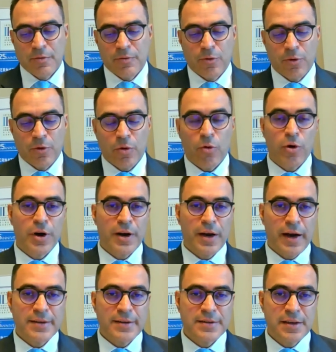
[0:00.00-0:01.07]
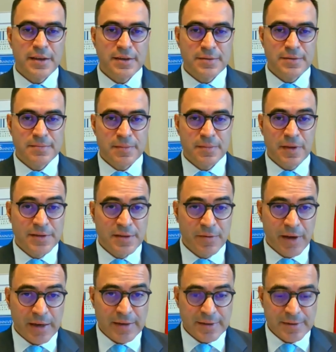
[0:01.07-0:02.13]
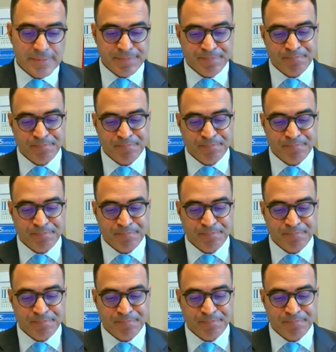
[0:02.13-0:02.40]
for organizing this event.